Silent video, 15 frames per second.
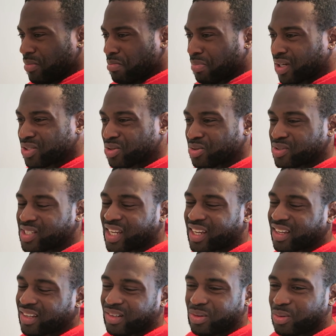muscle
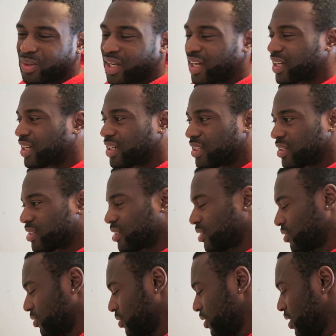tech and all that kind of
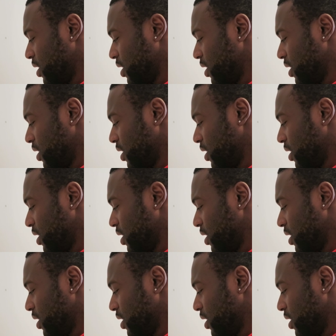stuff,